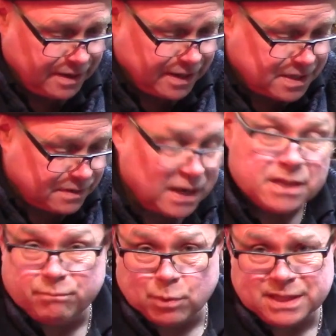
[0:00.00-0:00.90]
it's
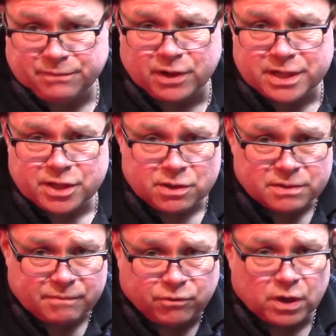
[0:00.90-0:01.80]
it's well it's free to
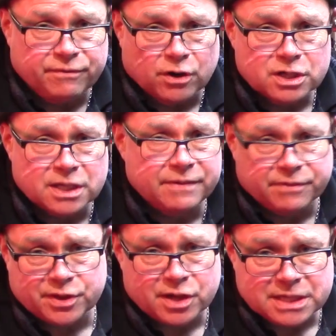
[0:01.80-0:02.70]
use fully functionally
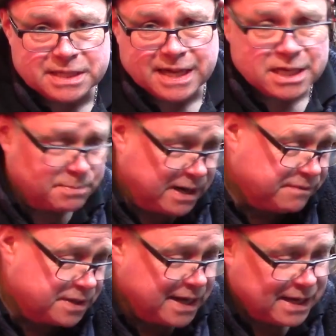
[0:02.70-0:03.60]
for 30 days, but
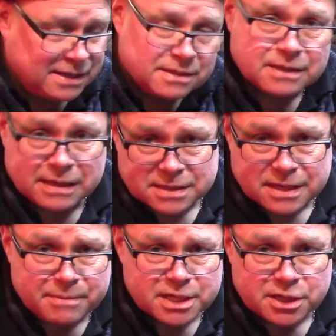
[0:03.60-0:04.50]
after that it's it's
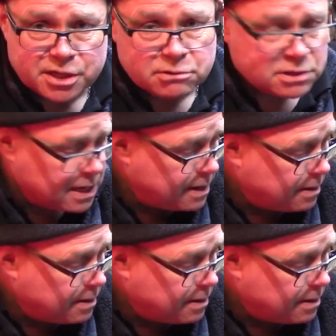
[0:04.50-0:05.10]
limited use,